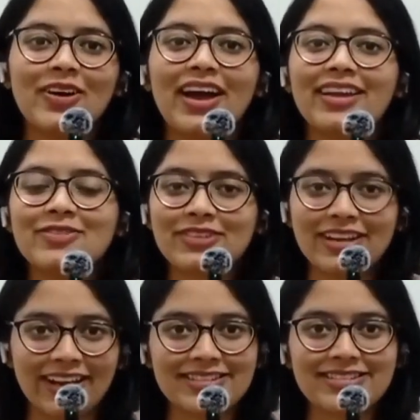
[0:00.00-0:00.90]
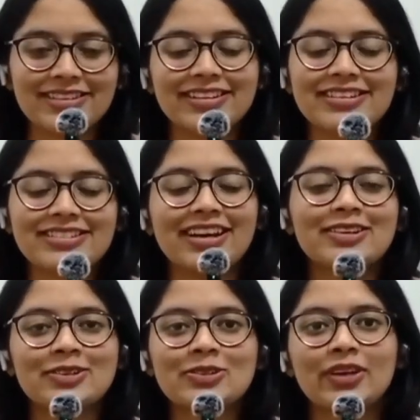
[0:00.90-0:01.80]
and a freelancer in the
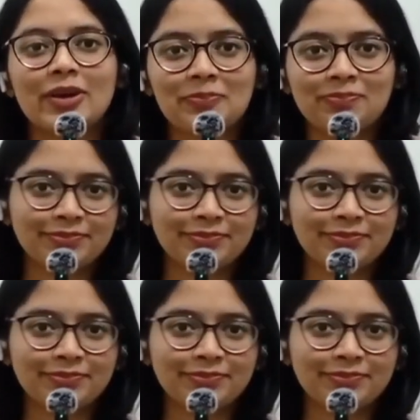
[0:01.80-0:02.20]
start. So yeah.